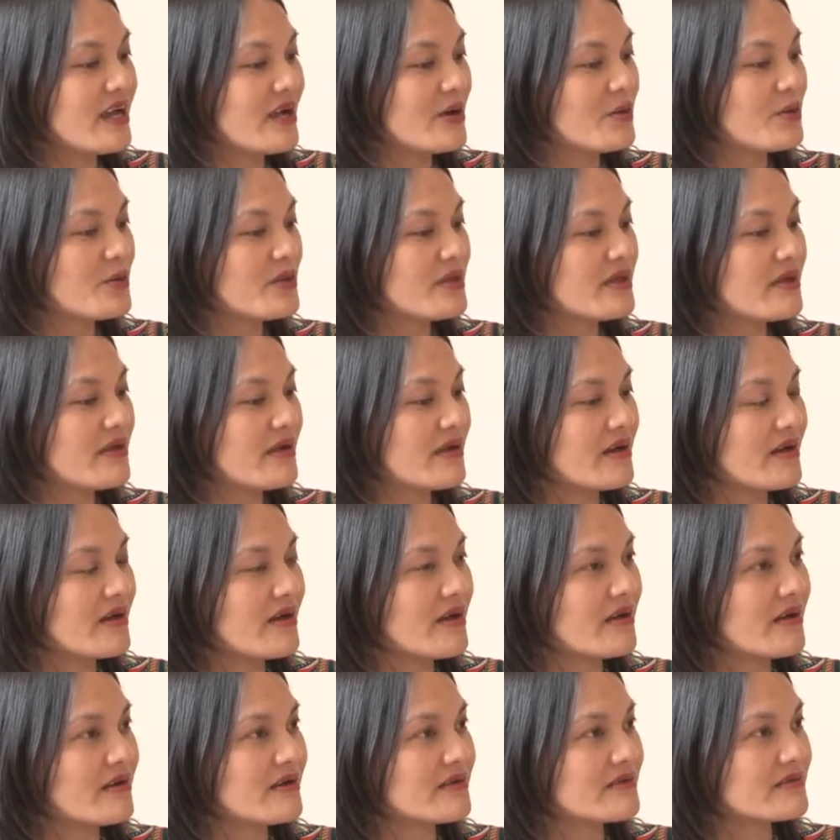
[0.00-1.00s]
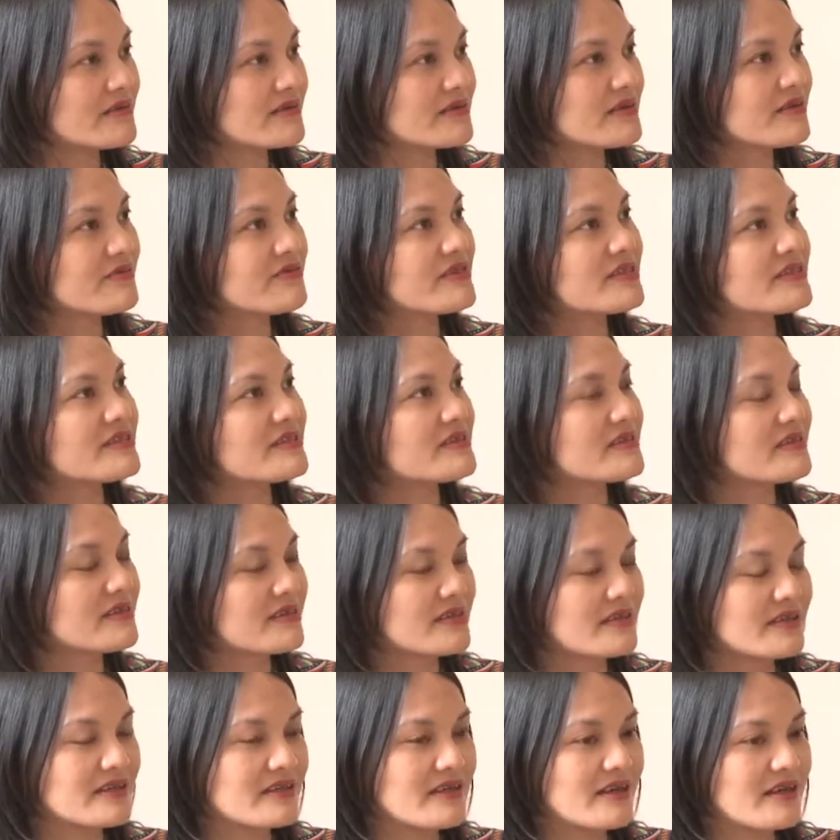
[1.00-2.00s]
we are
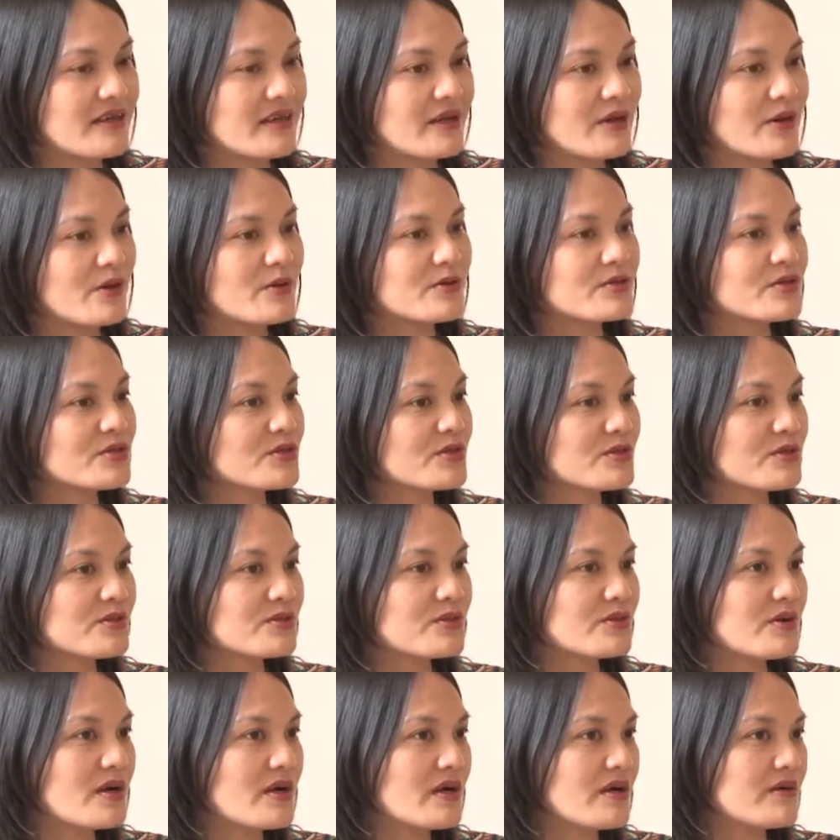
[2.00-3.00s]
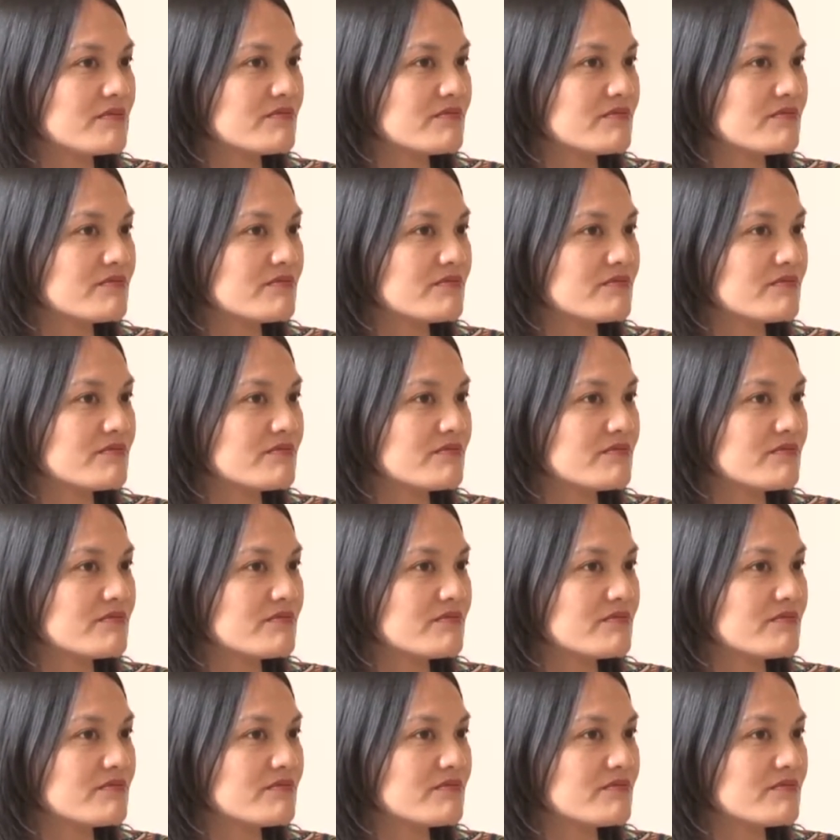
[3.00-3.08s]
servicing also